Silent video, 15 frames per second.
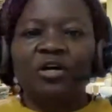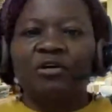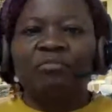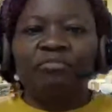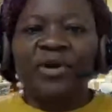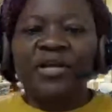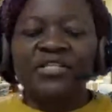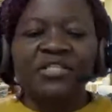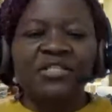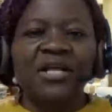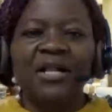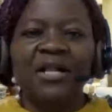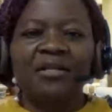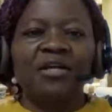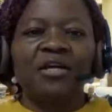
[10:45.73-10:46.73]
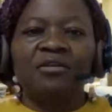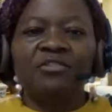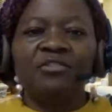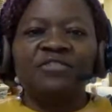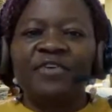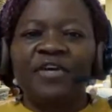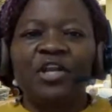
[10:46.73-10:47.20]
personal
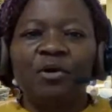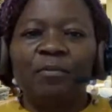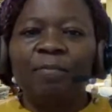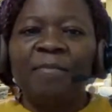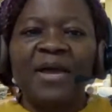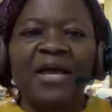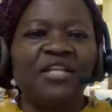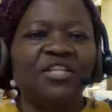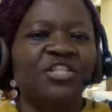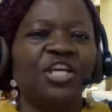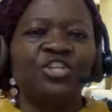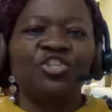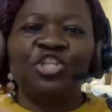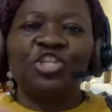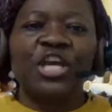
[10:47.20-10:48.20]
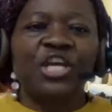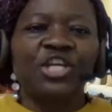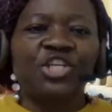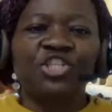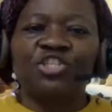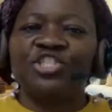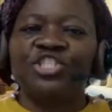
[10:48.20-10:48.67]
development,
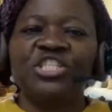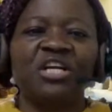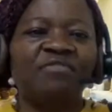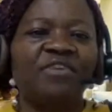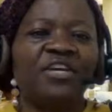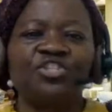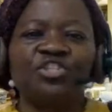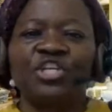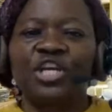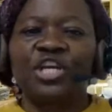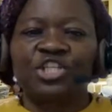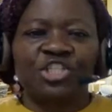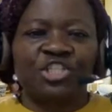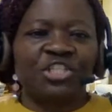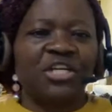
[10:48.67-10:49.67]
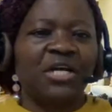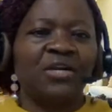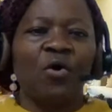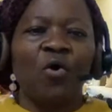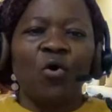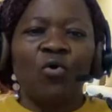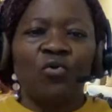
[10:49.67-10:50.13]
education, self-education, and
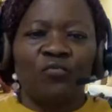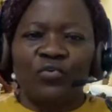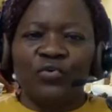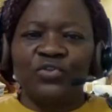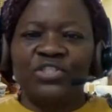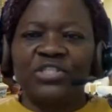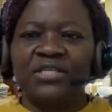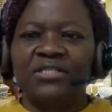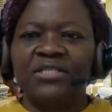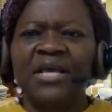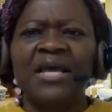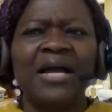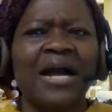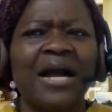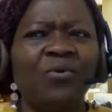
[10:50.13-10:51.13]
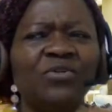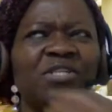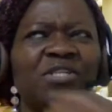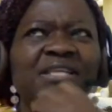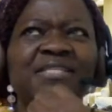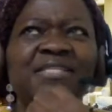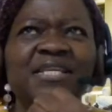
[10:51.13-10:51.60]
all of those things. I was
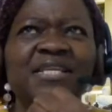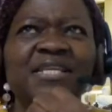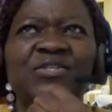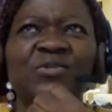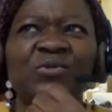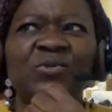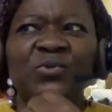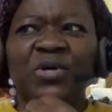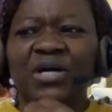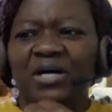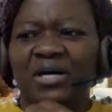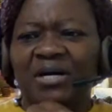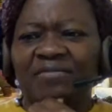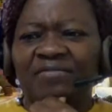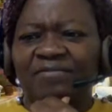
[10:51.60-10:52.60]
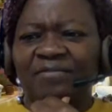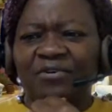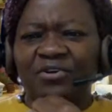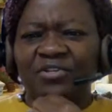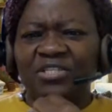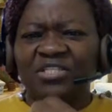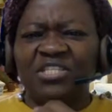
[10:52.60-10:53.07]
listening to, I
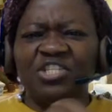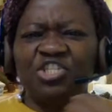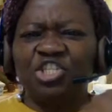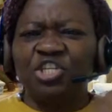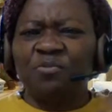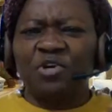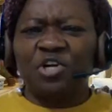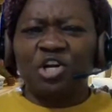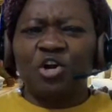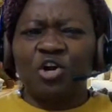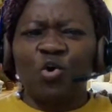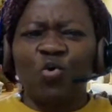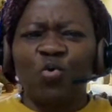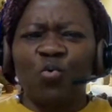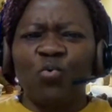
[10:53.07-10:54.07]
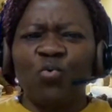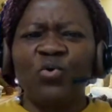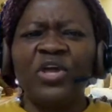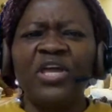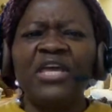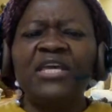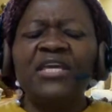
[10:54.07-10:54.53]
forgot, is it Jim Rohn or who?
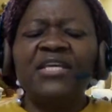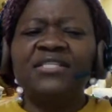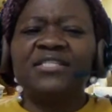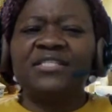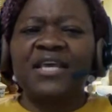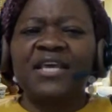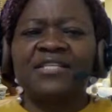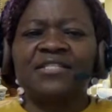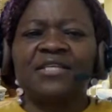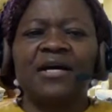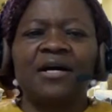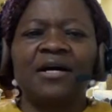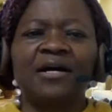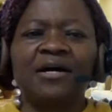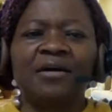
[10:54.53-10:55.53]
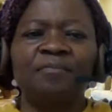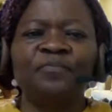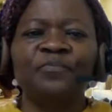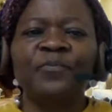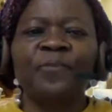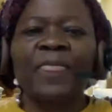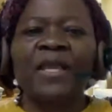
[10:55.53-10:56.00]
He says,
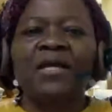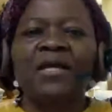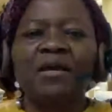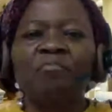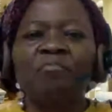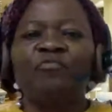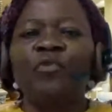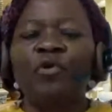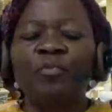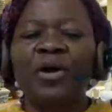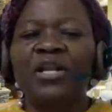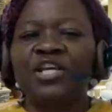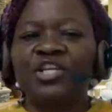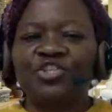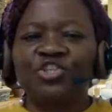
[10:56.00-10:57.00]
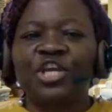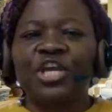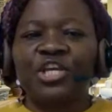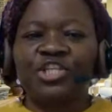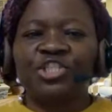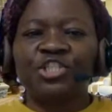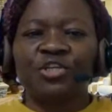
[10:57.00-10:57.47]
formal
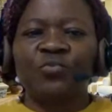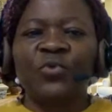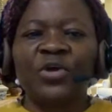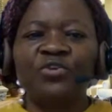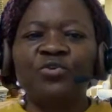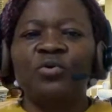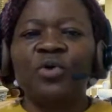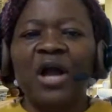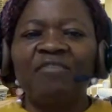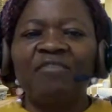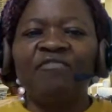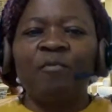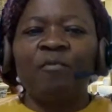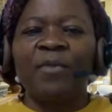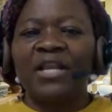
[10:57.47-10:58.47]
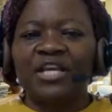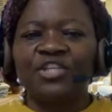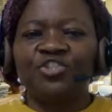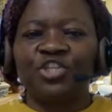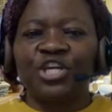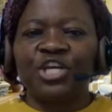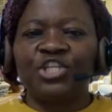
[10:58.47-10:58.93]
education, when you have formal
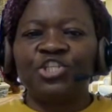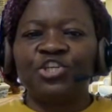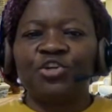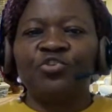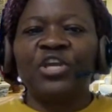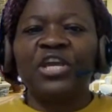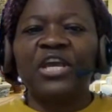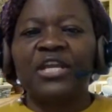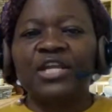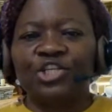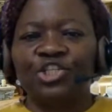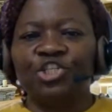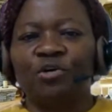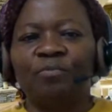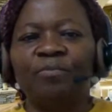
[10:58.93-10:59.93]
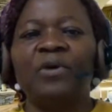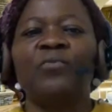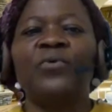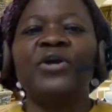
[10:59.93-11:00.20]
education, you get a job. But when